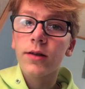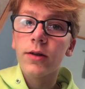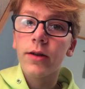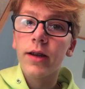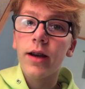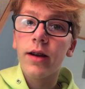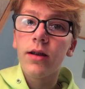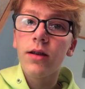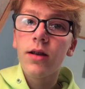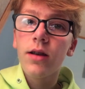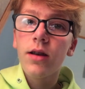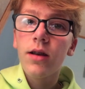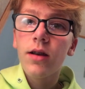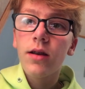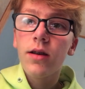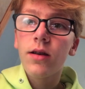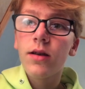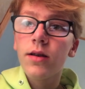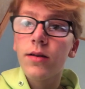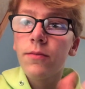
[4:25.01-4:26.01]
So yeah,
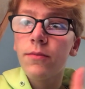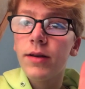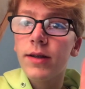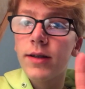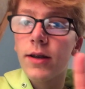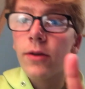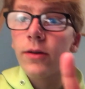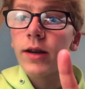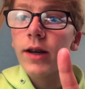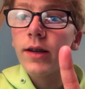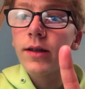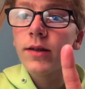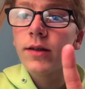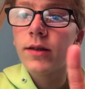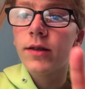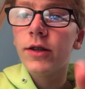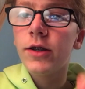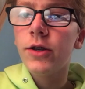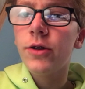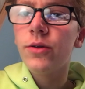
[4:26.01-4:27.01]
peace out guys,
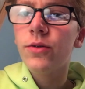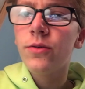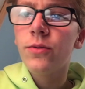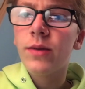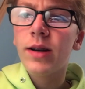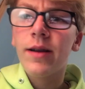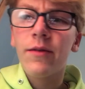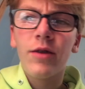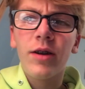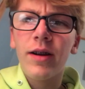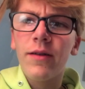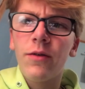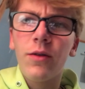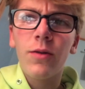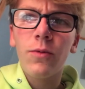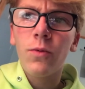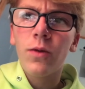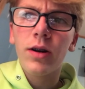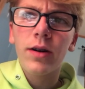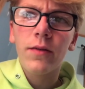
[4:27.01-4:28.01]
see you whenever I
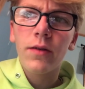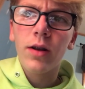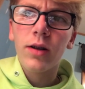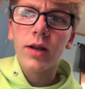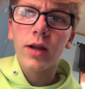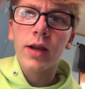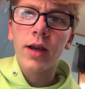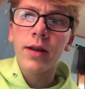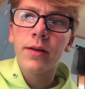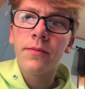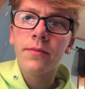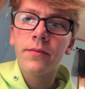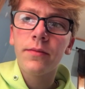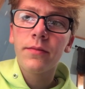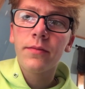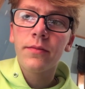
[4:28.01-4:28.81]
want to vlog again.